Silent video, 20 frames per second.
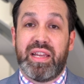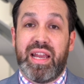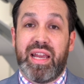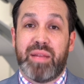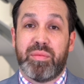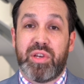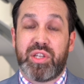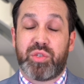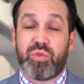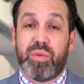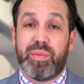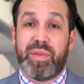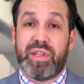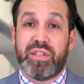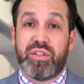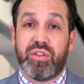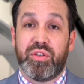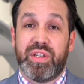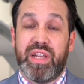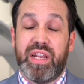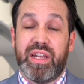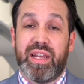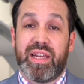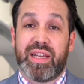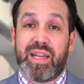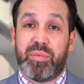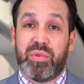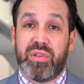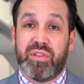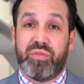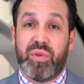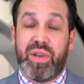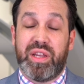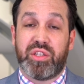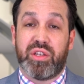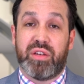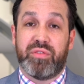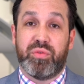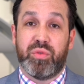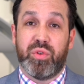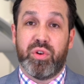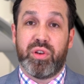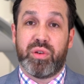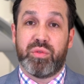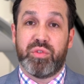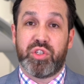And most women do need a couple of weeks off work,